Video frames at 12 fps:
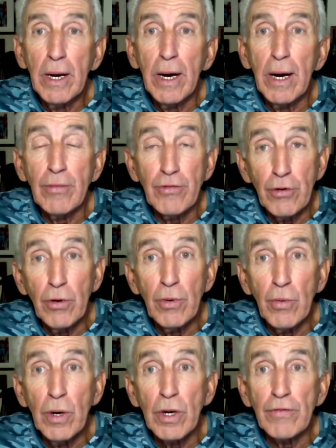I'm sure
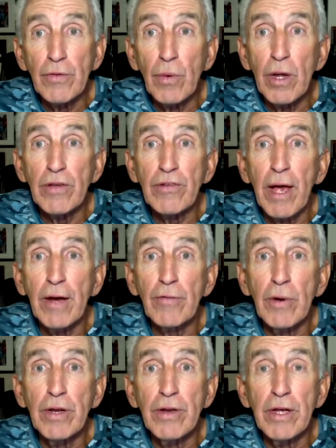we will if the weather's
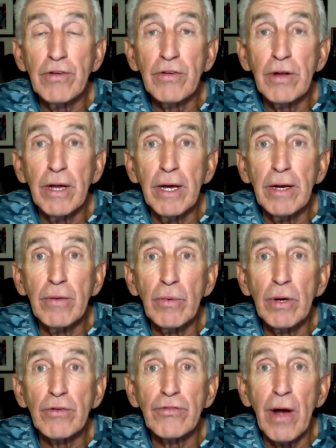halfway decent, and
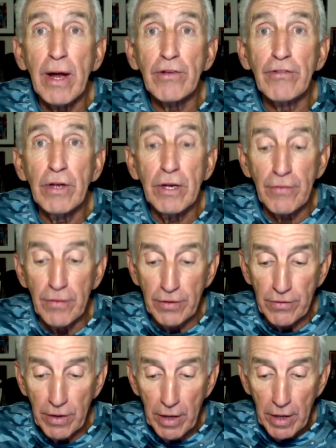we'll try to see if
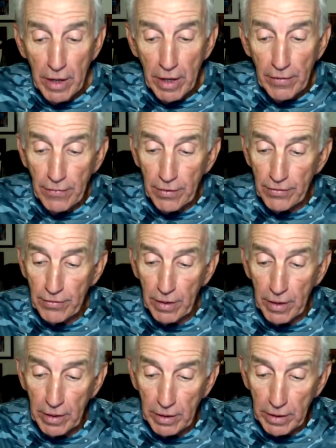it's
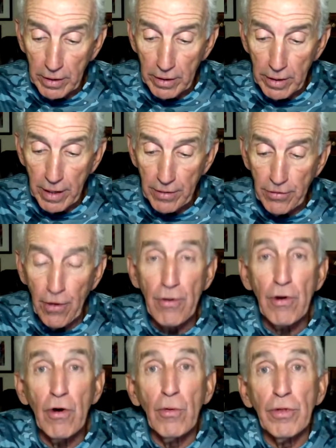got to turn
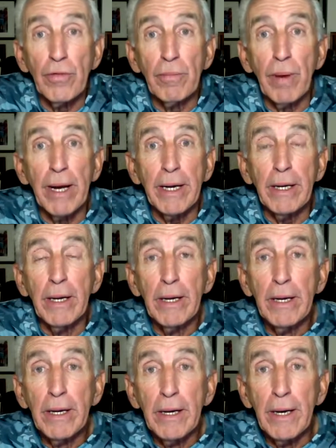on with the bite.
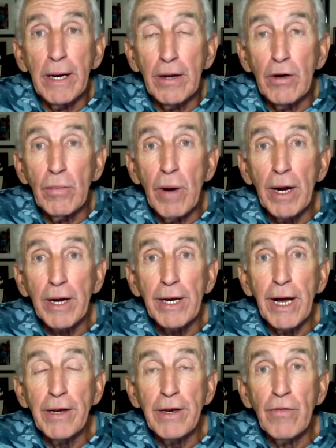I know Mike and
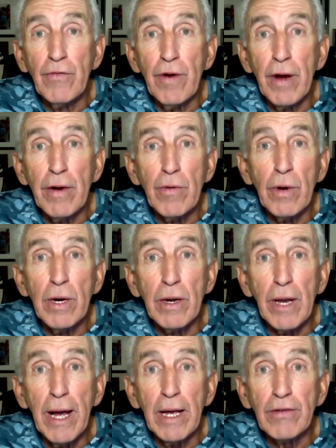I did very well
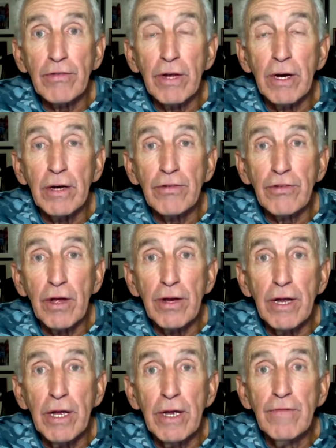last
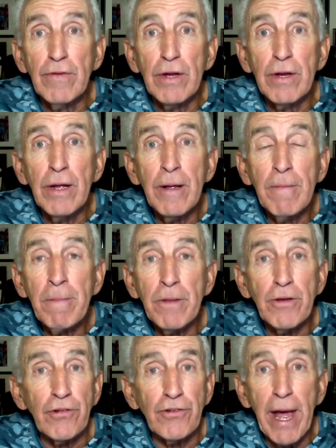Sunday evening,
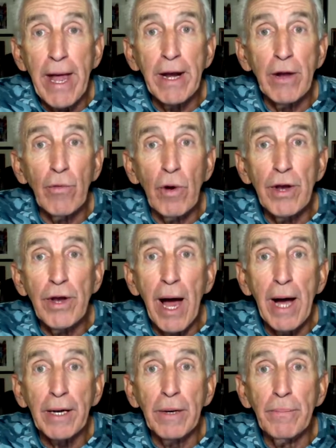just standing at one
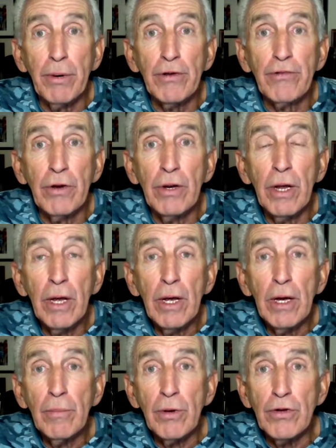dock and pitching.
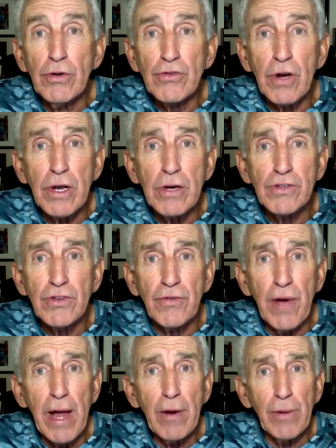But usually here in
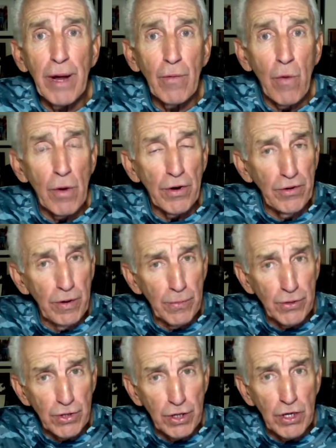Savannah, when that water
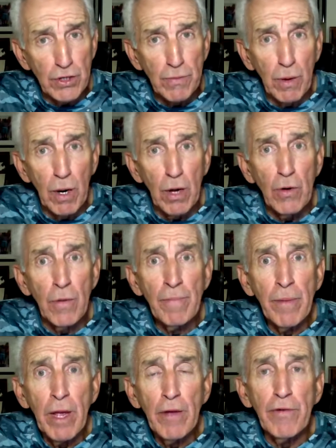temperature gets below
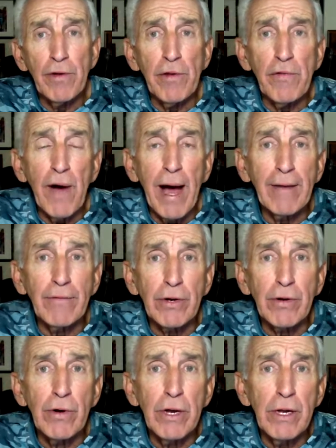55
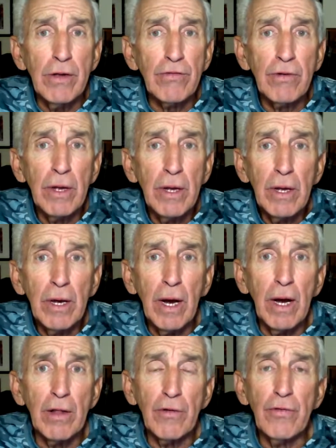degrees,
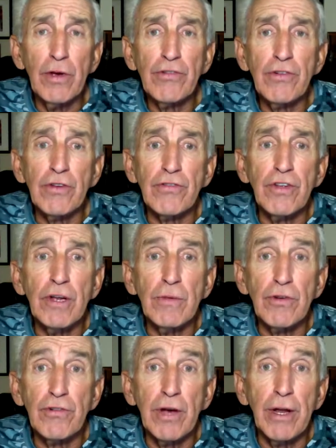the fish just seem to
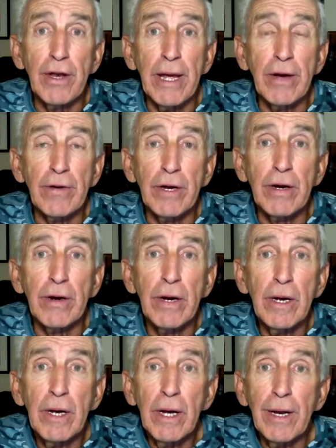shut down here.
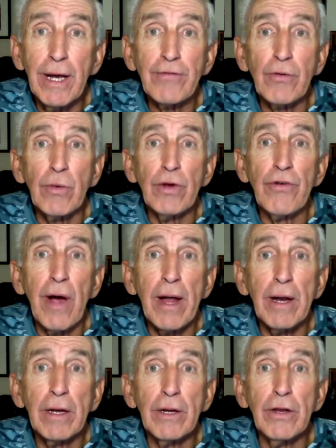That's when we try
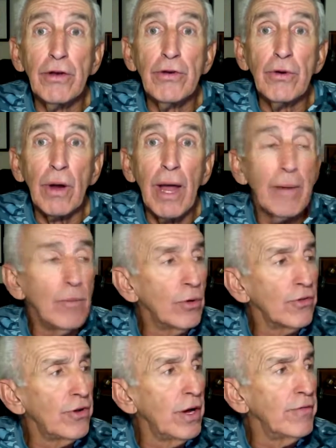to do a lot more
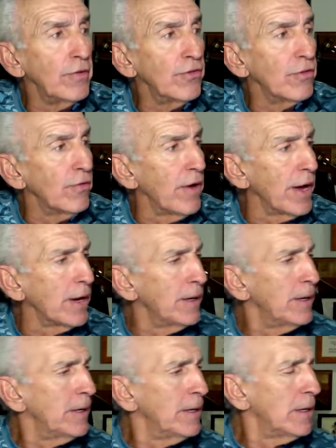stuff in Savannah.
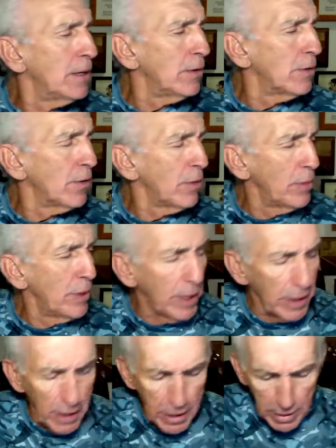Hold on a minute, I
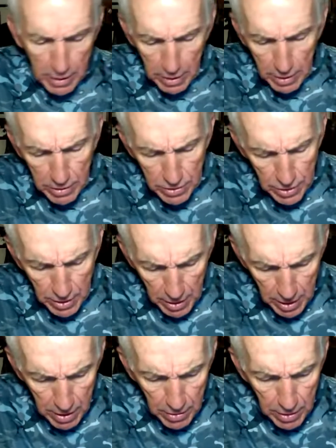got a thing
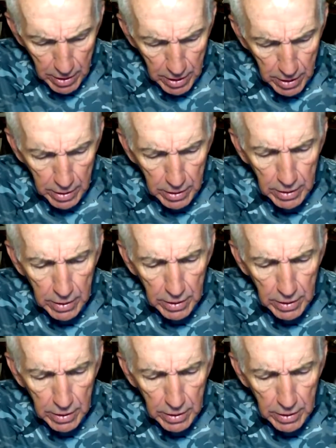here.